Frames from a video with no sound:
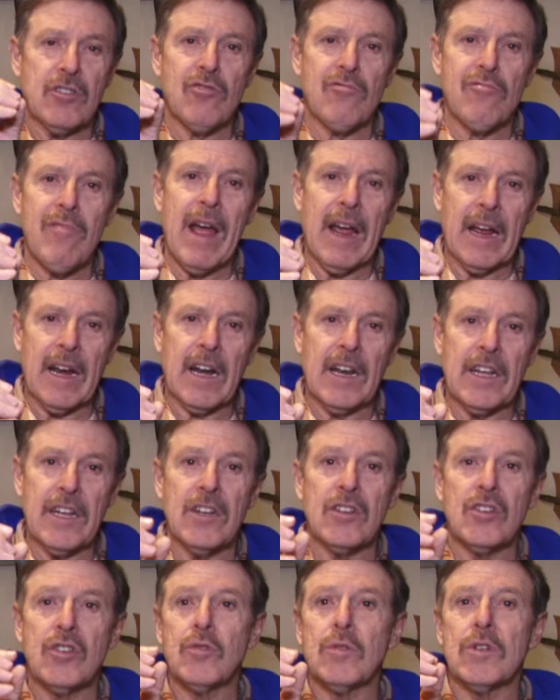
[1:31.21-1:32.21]

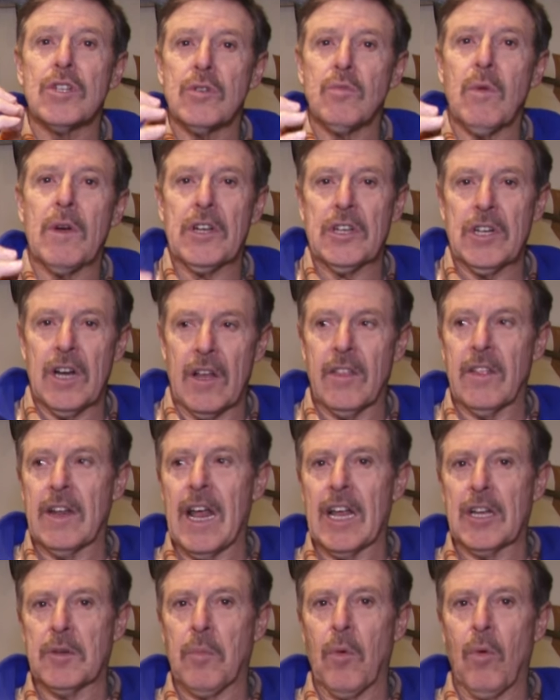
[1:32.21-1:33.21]
directly to a switch at the
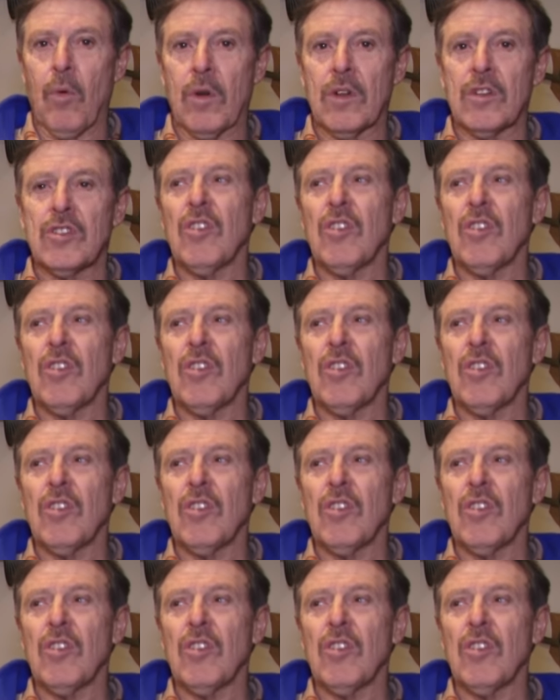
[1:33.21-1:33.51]
dashboard.